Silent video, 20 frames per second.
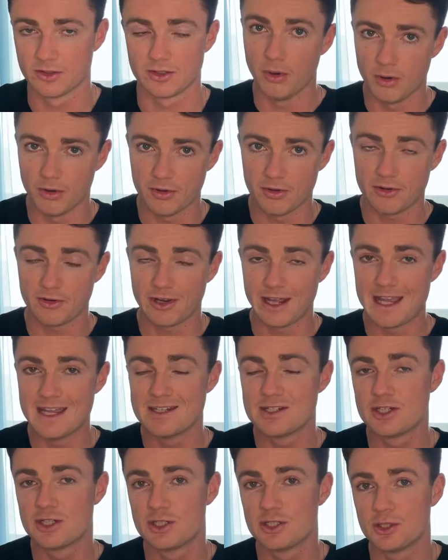but it
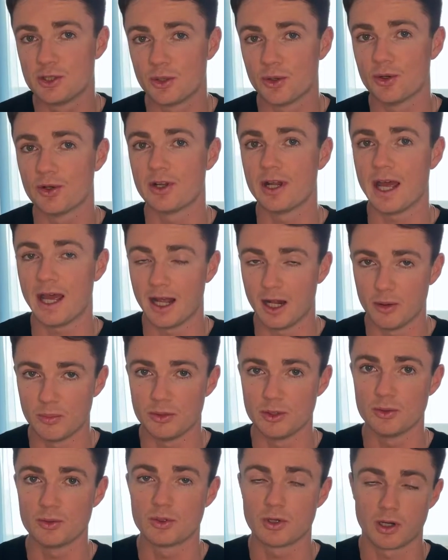should help
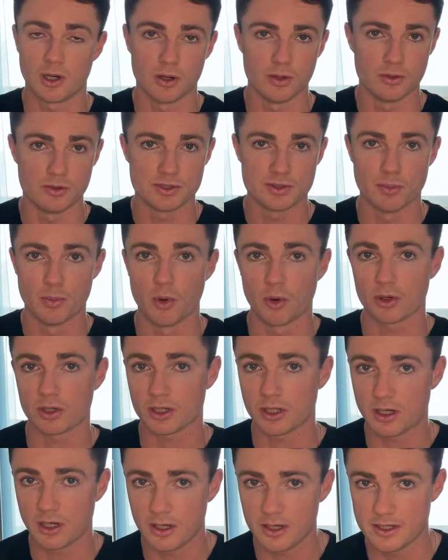you close more
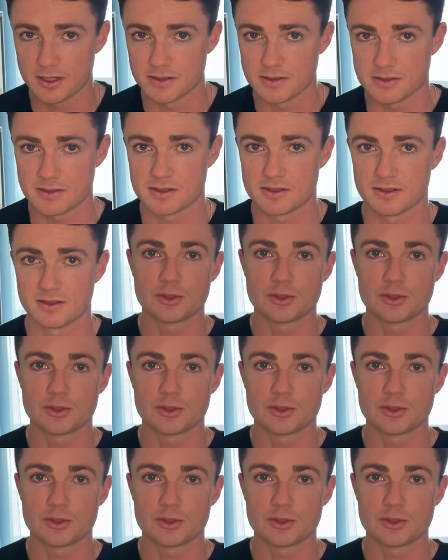clients.